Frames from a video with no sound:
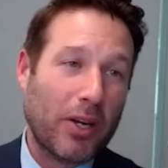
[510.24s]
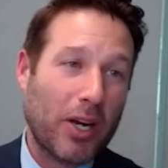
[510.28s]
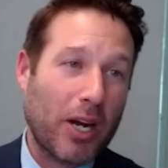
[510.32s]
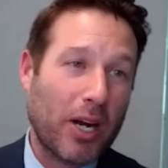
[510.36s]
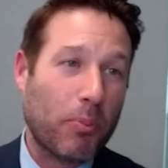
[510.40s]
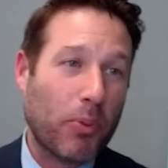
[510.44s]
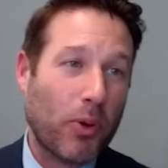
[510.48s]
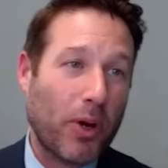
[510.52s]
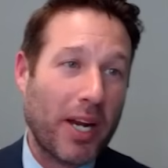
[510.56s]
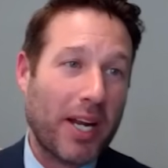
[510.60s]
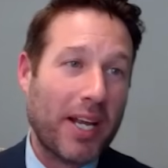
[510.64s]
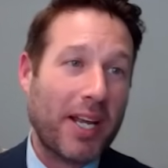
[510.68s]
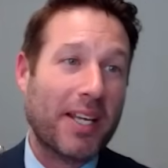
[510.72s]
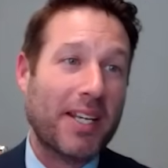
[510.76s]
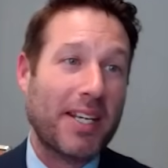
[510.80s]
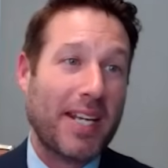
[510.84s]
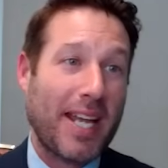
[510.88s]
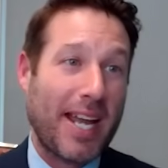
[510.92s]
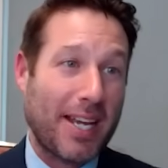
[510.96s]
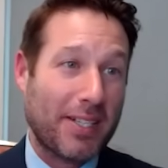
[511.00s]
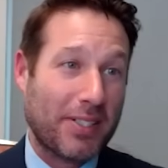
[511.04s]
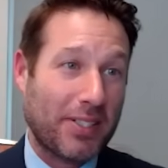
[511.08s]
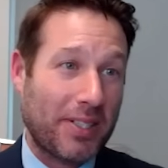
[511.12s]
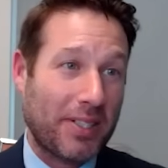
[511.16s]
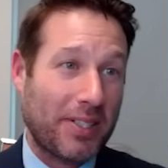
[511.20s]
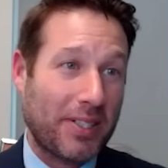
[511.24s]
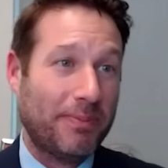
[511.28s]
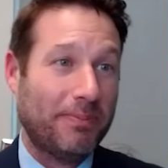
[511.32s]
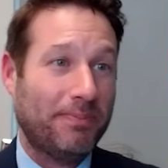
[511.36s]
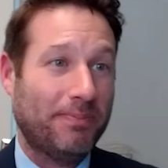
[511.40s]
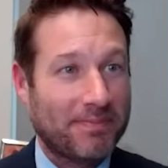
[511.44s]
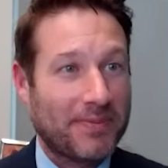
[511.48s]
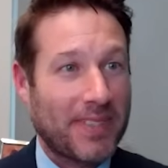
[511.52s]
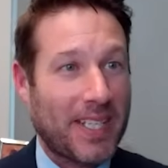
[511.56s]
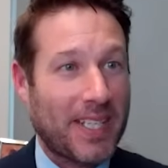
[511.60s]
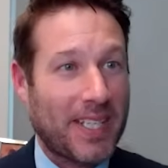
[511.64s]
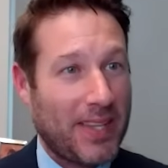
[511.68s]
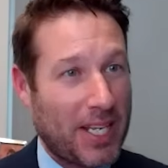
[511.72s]
operating at NASA,
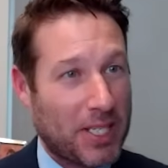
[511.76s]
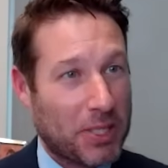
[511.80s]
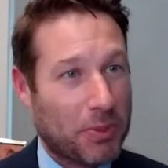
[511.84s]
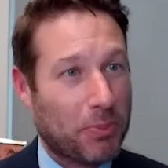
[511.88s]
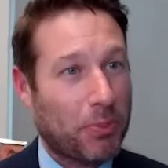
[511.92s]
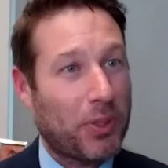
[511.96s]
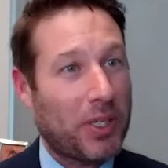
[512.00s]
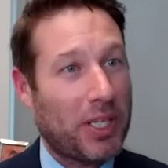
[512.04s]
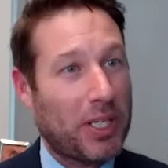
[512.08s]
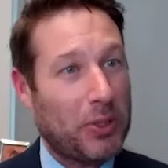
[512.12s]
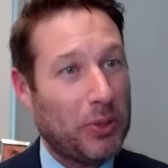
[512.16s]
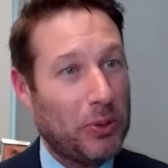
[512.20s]
and that's pretty